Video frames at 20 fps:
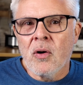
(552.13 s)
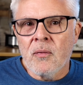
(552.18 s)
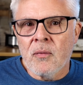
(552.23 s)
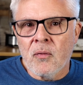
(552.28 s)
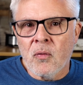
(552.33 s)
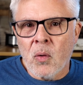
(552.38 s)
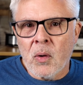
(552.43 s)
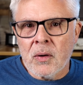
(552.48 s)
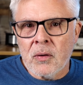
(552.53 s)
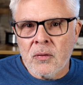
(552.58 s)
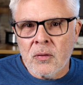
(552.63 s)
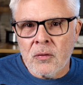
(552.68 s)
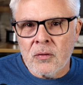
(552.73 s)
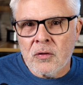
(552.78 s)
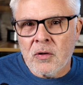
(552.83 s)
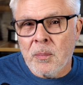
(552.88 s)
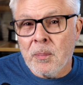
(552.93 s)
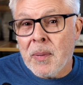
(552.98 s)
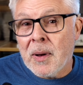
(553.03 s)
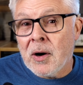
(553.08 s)
of voices
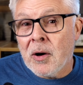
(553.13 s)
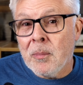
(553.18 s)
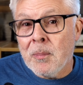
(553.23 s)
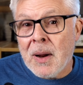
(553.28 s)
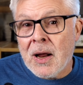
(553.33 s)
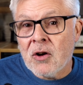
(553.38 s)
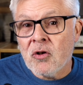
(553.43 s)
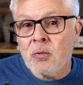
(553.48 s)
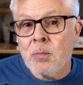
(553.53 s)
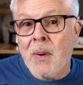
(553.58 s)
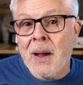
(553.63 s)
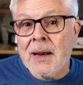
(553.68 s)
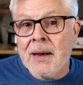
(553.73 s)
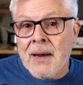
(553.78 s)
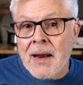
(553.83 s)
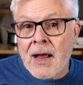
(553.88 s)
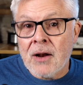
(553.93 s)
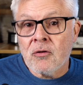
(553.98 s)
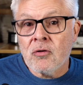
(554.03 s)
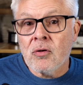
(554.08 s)
to better match my
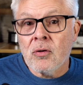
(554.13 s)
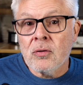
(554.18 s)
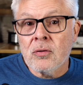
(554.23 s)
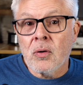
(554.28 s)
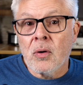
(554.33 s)
natural